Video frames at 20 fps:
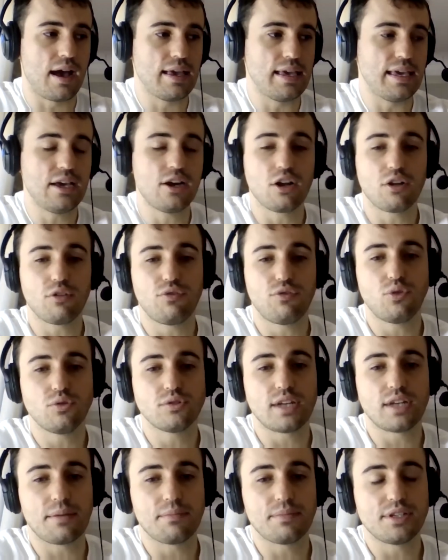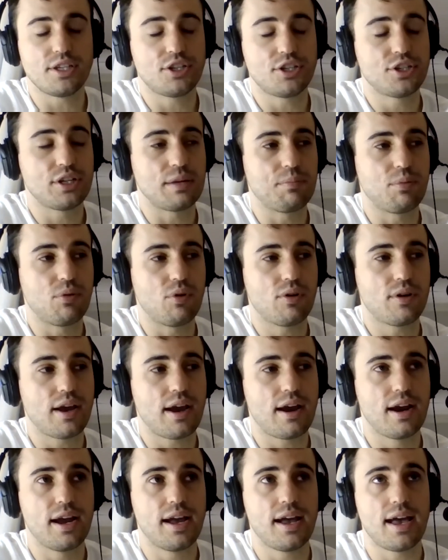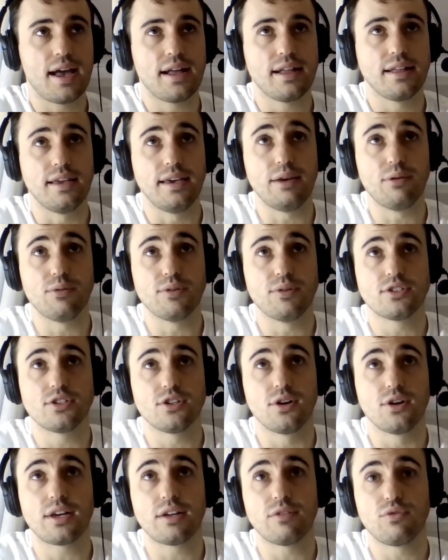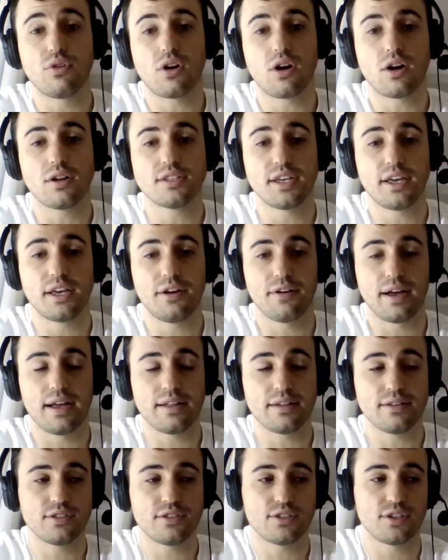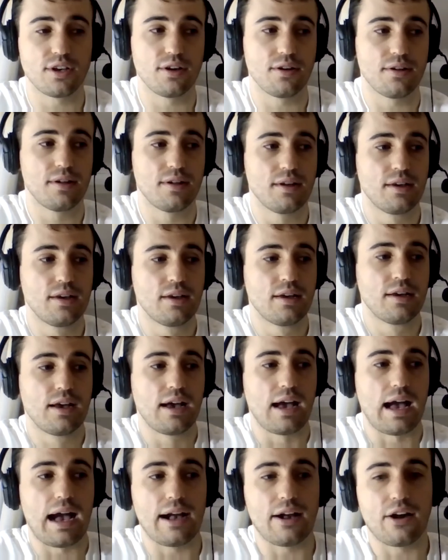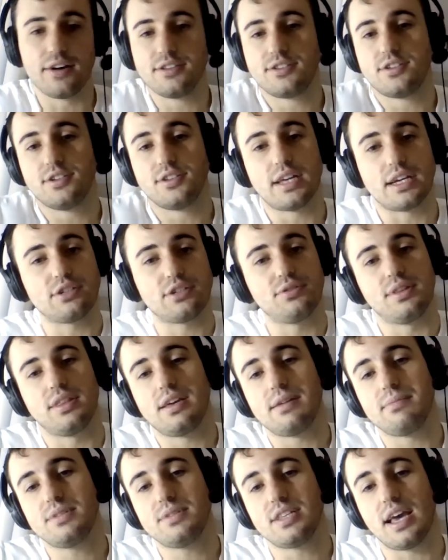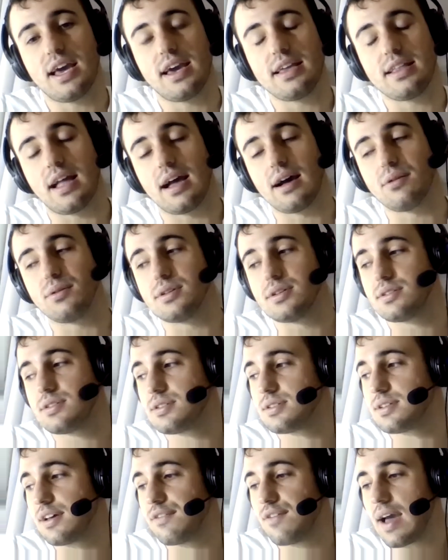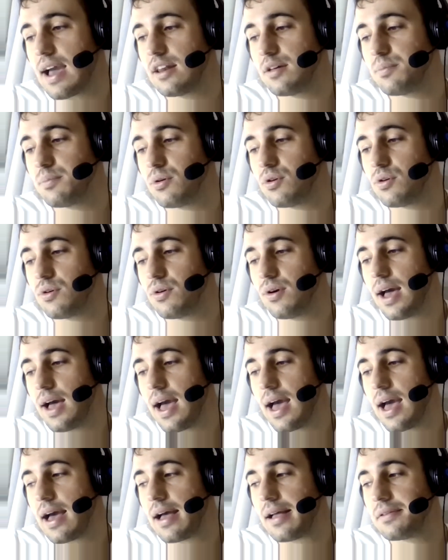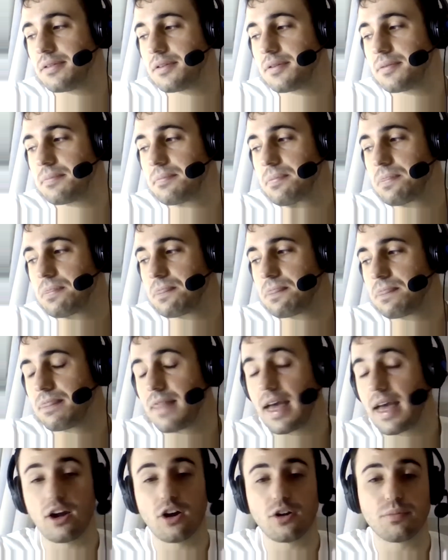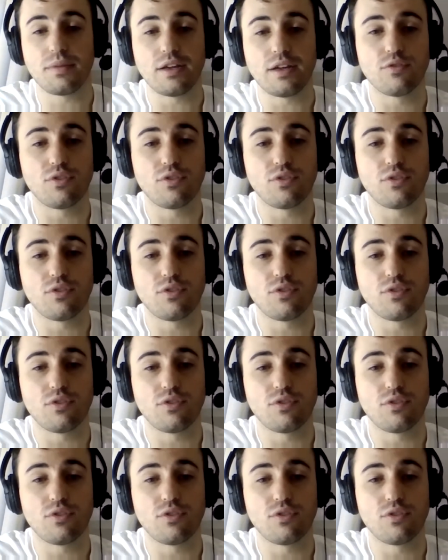he got a full-time position at Ball Carrier and he was looking for content creators. So I got into touch with him saying I was available and they got me